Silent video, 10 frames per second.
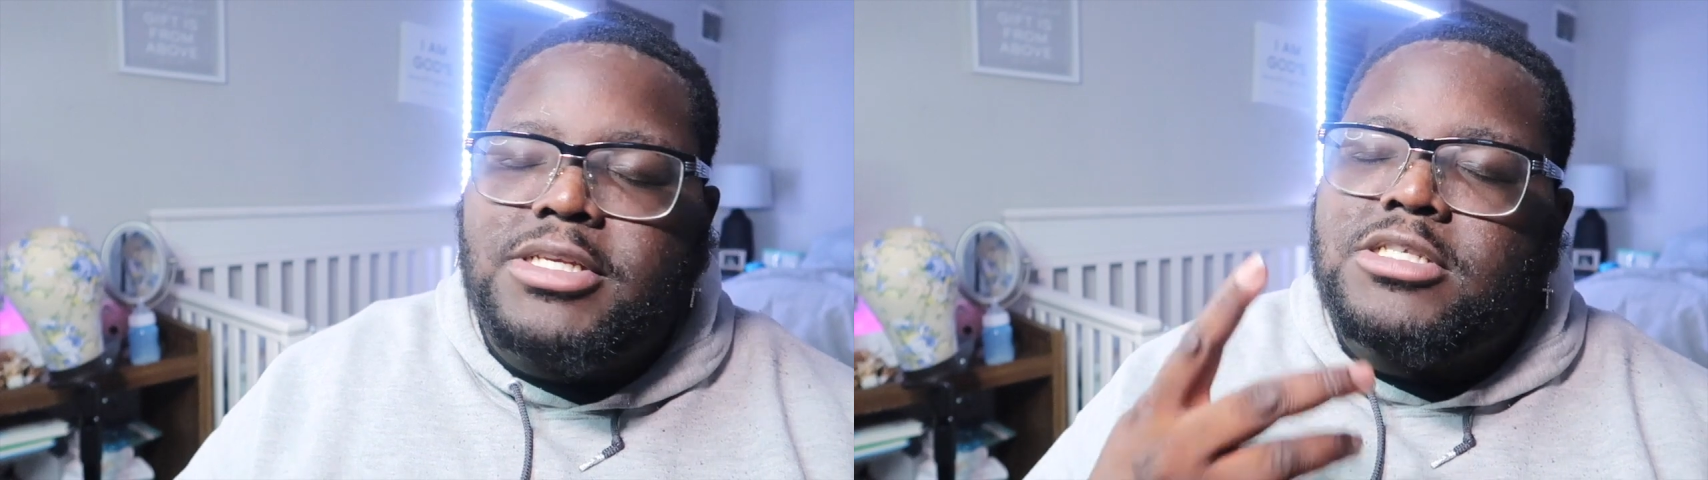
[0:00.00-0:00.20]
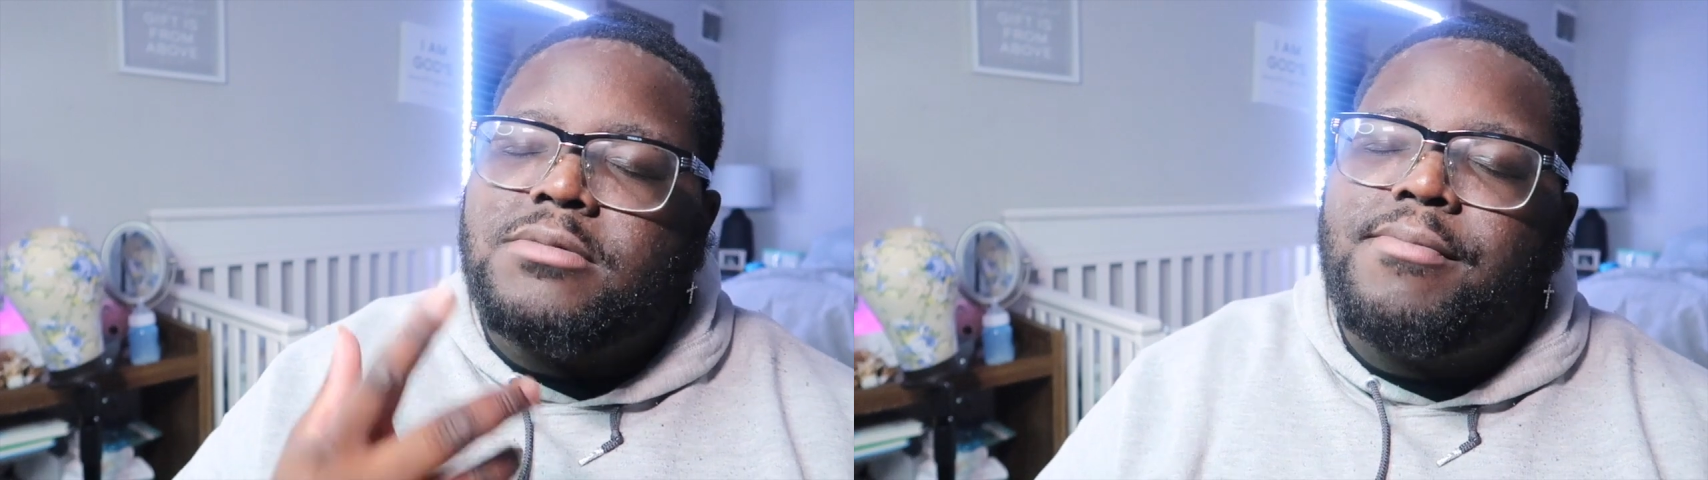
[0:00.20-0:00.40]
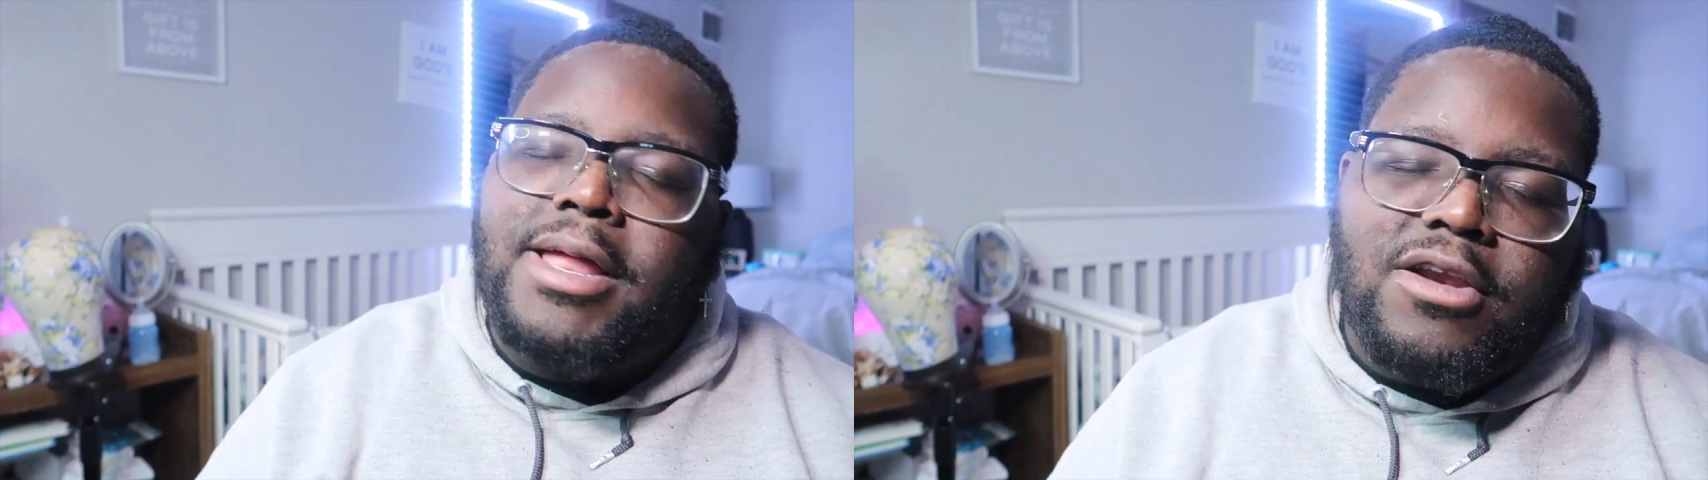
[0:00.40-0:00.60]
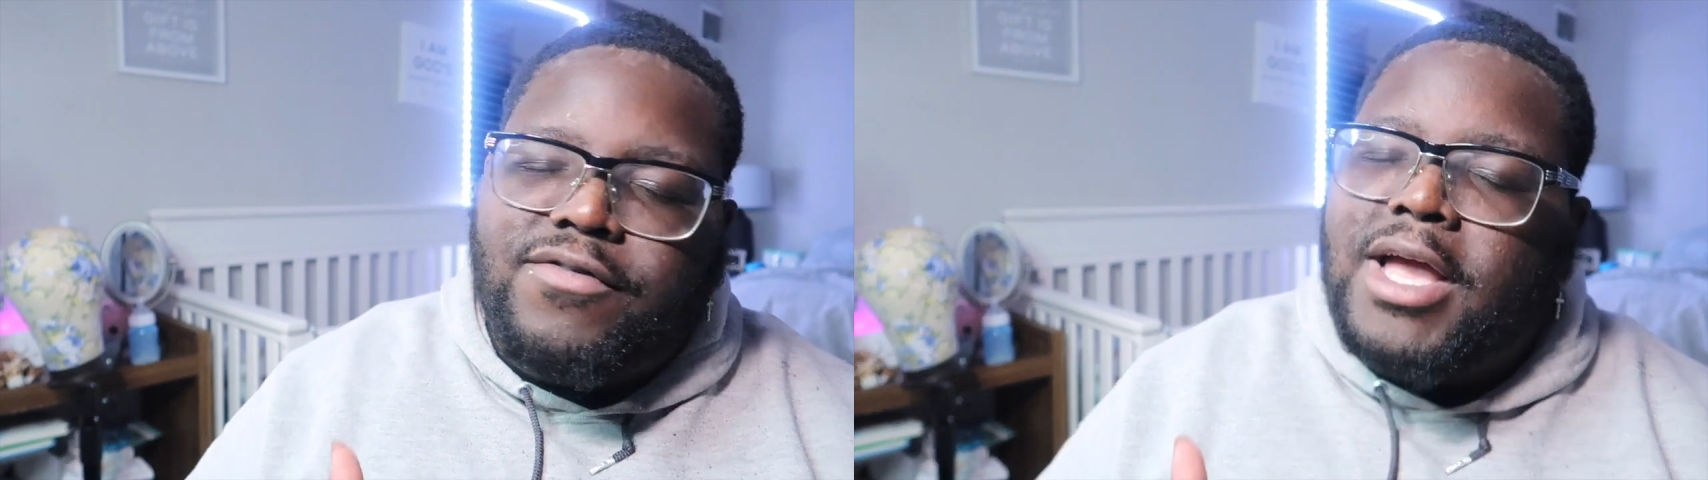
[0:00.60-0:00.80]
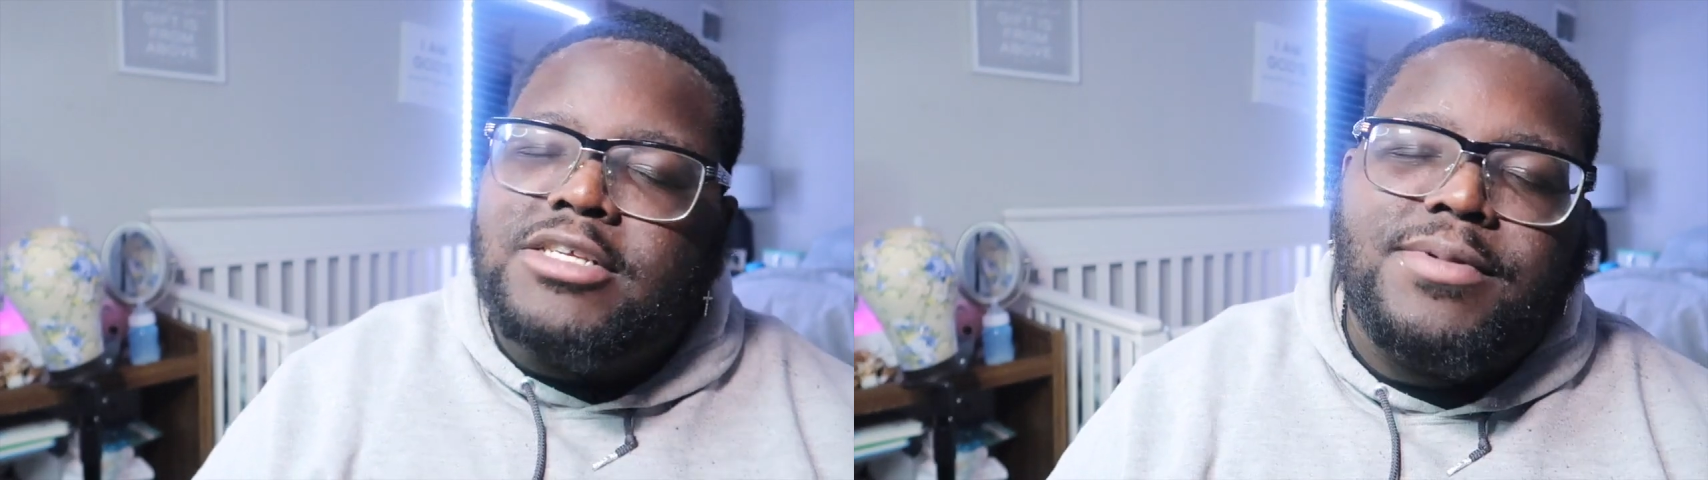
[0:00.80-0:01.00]
and smack
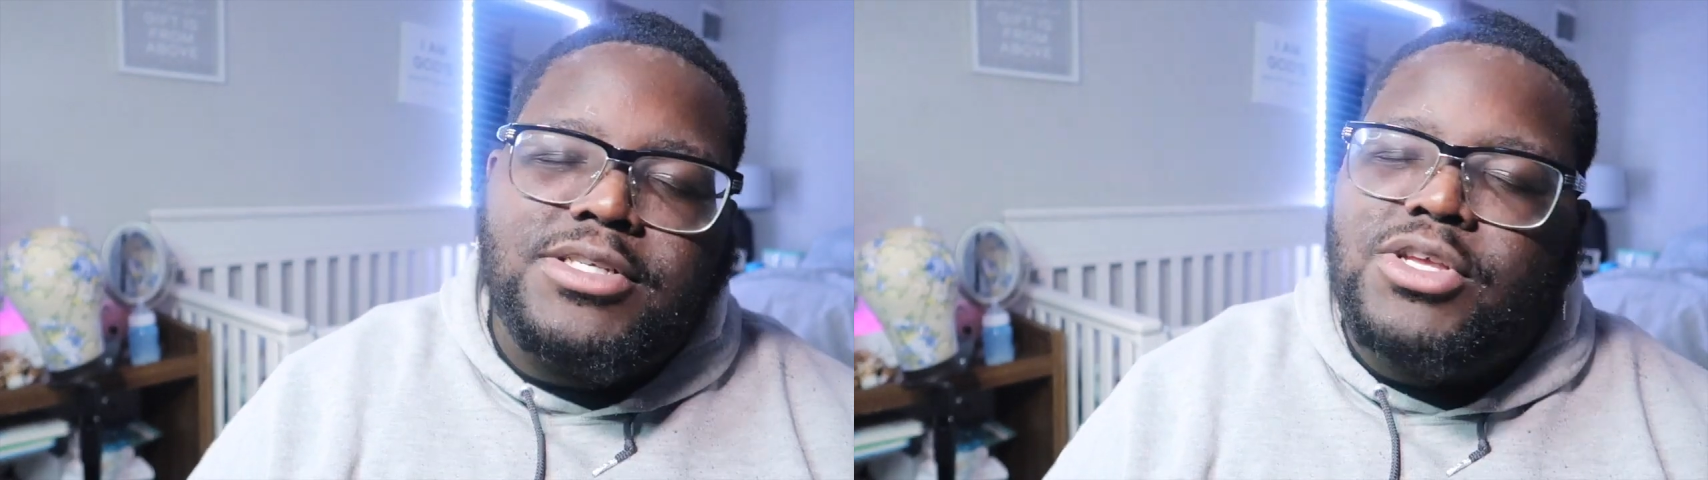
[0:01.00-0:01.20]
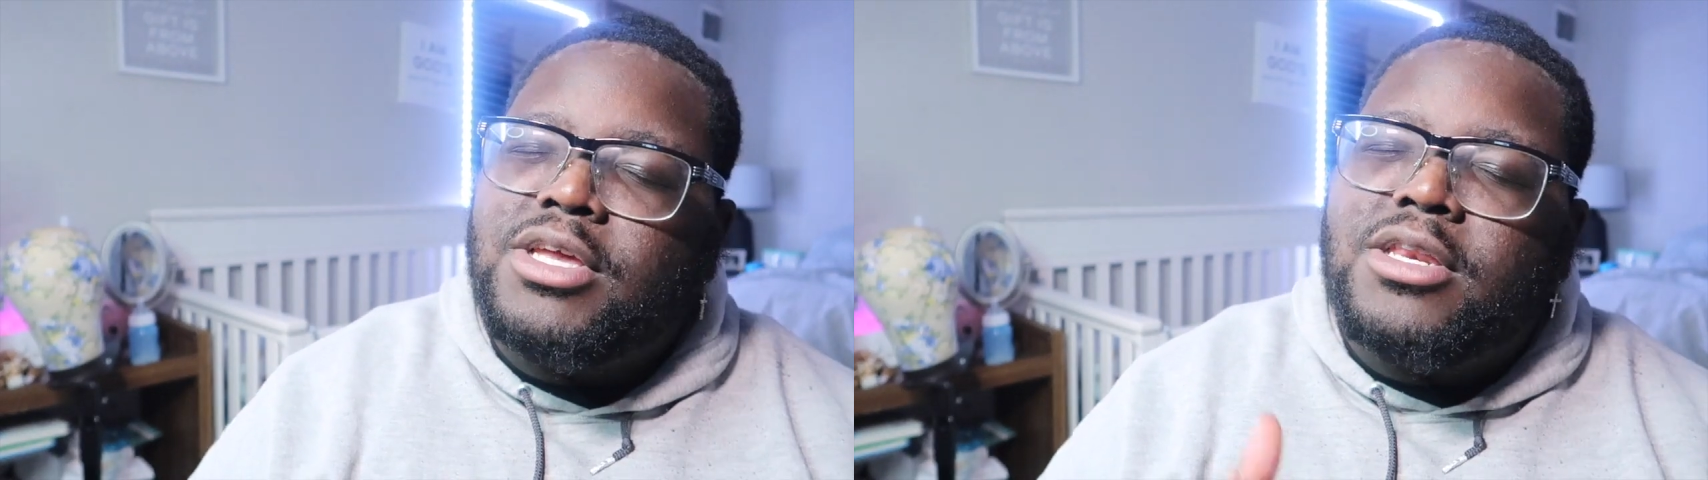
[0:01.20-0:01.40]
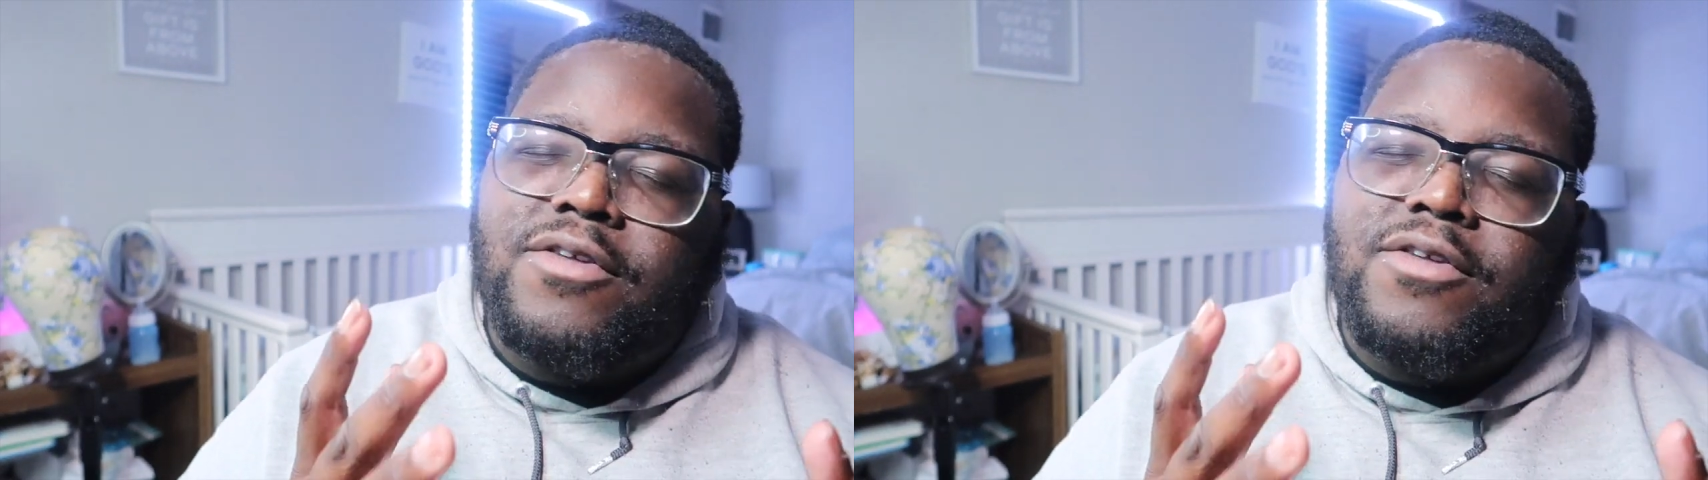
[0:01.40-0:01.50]
notification bell so you can get